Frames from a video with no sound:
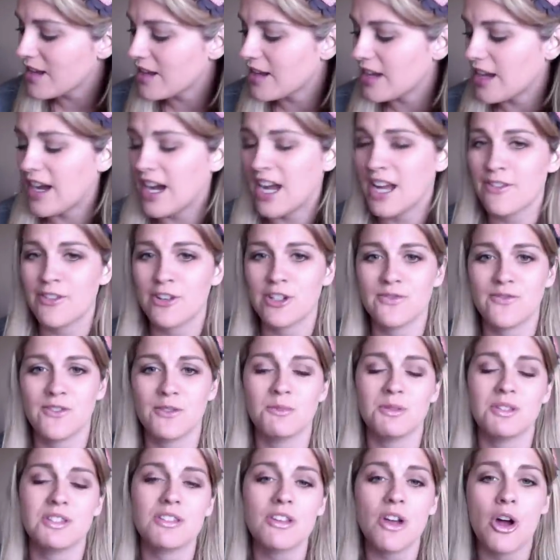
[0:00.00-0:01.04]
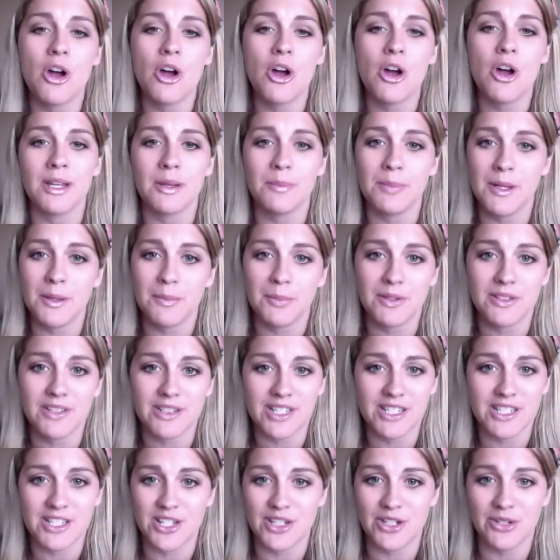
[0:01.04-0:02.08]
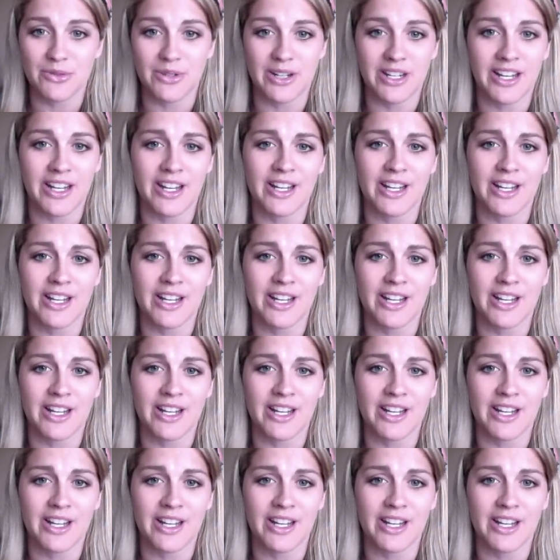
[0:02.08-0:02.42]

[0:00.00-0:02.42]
I've heard from so many people to continue reading.